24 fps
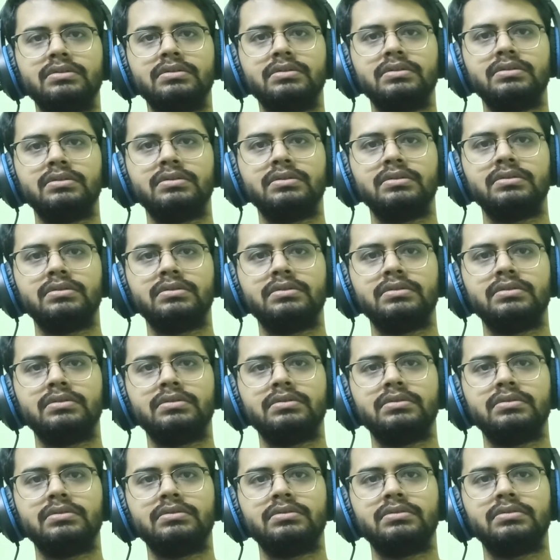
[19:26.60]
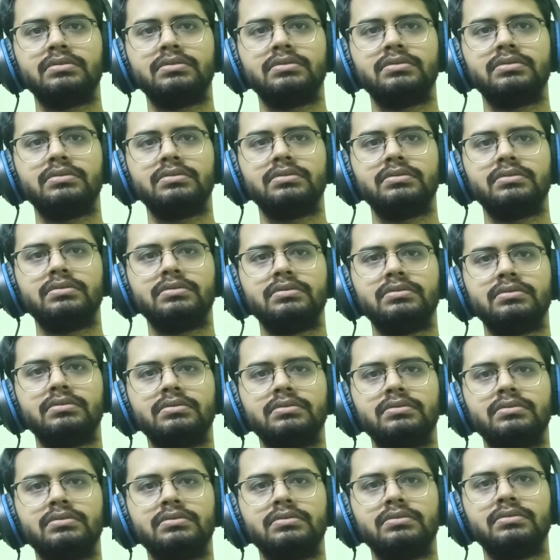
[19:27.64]

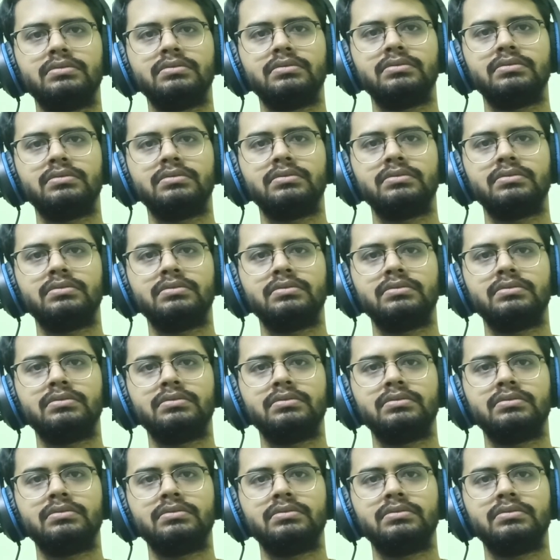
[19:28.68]
[no speech]